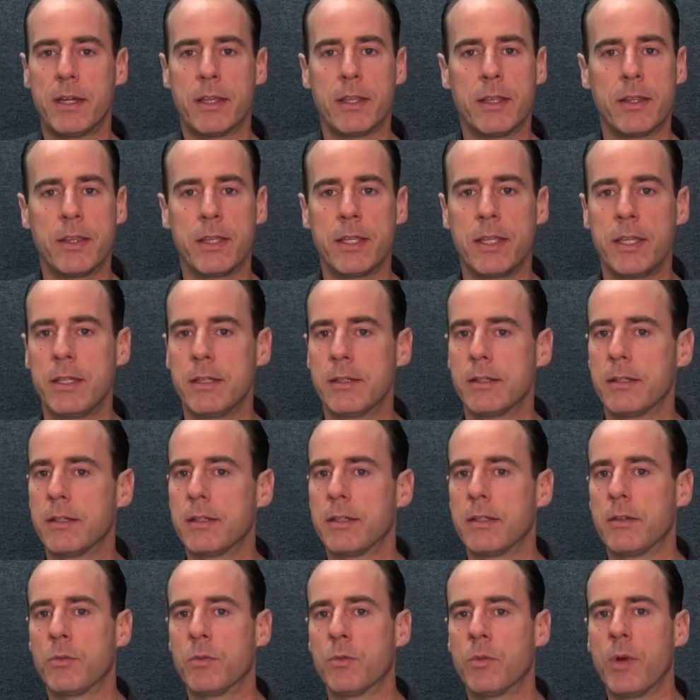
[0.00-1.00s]
the
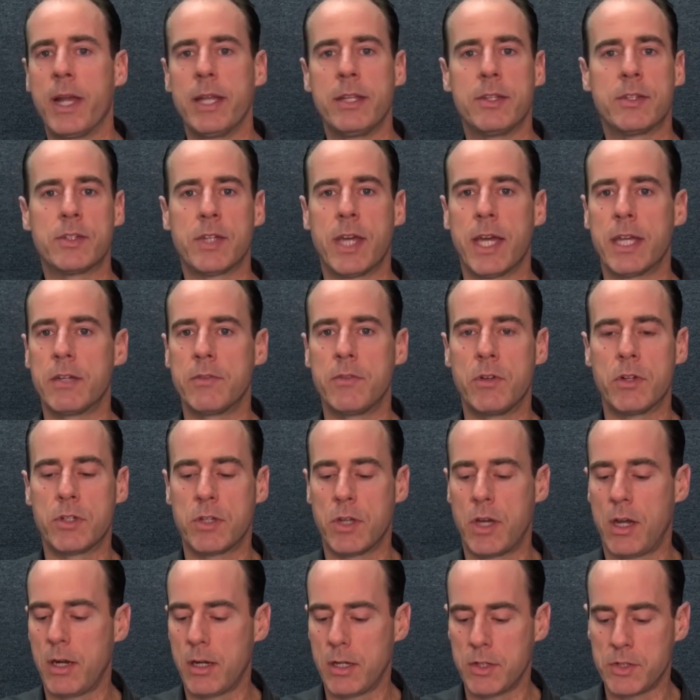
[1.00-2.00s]
right side of your
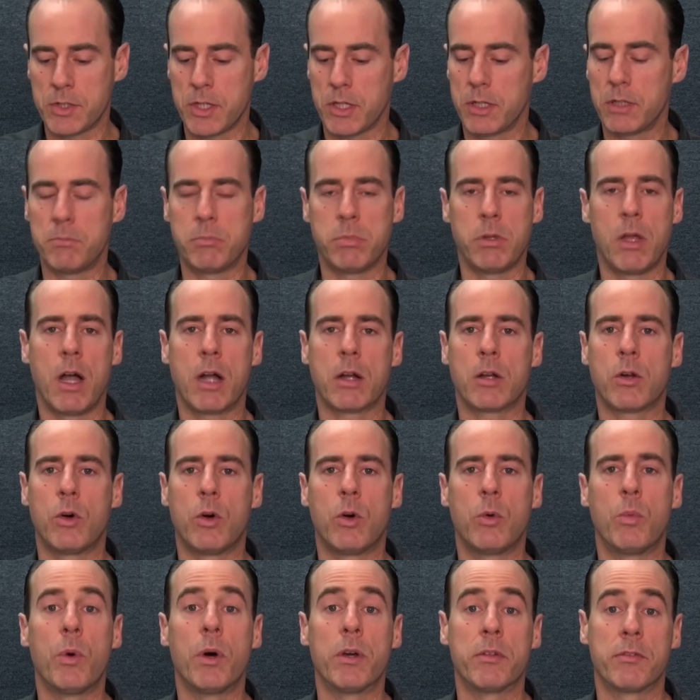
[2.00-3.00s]
tongue is going to block
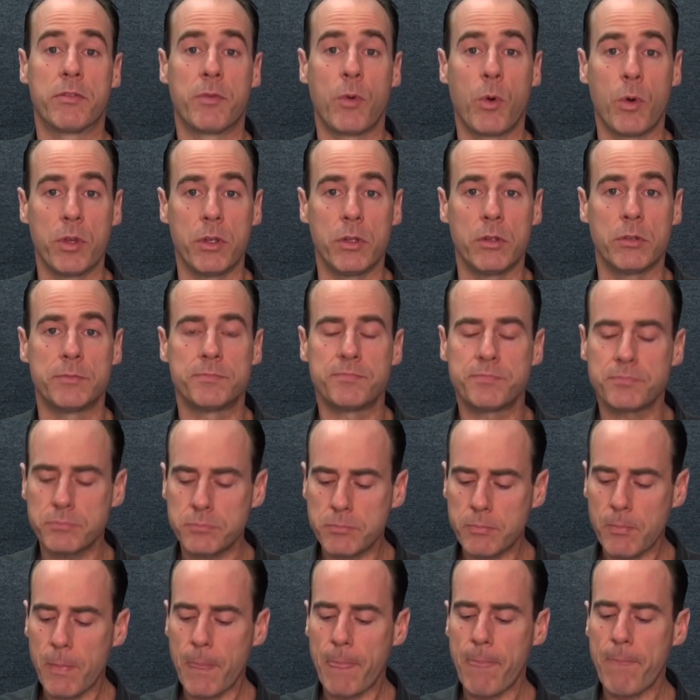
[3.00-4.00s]
hole 1 for you.
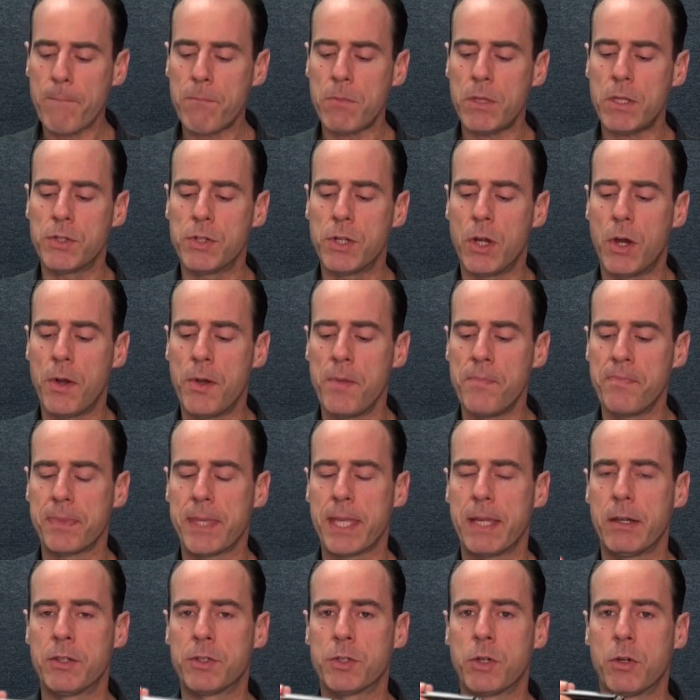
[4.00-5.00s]
So
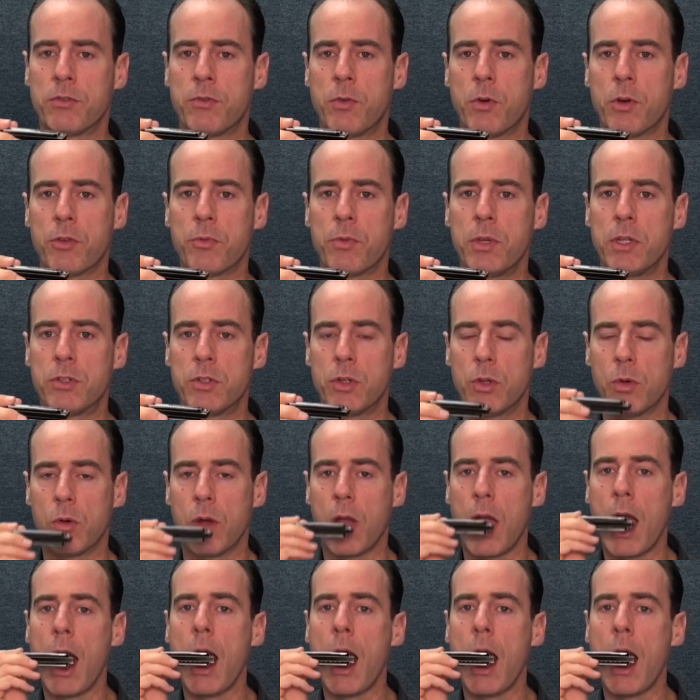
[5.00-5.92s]
let's go 4, 3, 2.